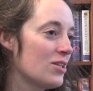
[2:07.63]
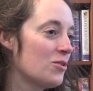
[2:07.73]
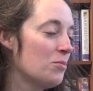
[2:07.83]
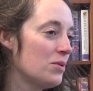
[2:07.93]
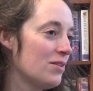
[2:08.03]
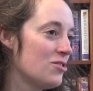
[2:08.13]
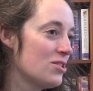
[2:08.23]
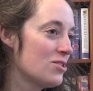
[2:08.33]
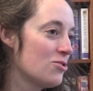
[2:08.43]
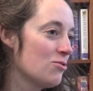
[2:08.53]
I don't believe
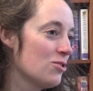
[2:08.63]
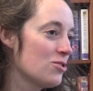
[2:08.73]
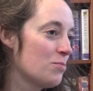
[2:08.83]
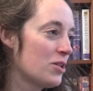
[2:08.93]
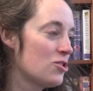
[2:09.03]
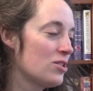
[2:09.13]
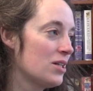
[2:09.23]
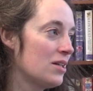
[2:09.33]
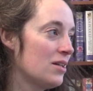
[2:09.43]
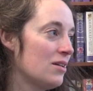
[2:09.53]
she's Jewish, but
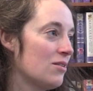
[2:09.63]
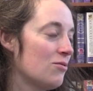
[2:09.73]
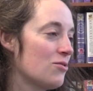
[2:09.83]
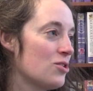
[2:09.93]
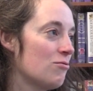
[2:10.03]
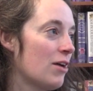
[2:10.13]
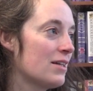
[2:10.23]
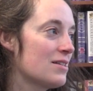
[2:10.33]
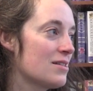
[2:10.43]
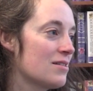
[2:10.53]
she
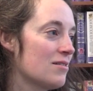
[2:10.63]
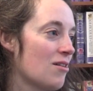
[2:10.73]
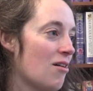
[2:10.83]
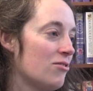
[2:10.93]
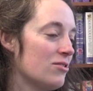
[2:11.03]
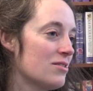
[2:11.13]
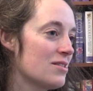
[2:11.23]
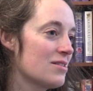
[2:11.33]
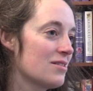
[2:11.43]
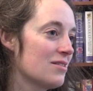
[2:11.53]
writes novels